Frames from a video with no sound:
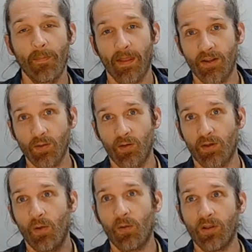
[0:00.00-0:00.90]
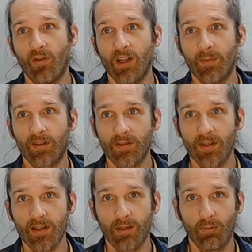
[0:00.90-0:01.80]
And so there's a whole developmental
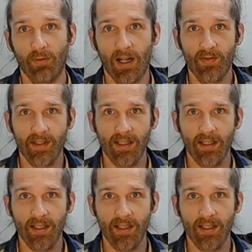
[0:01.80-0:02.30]
system around this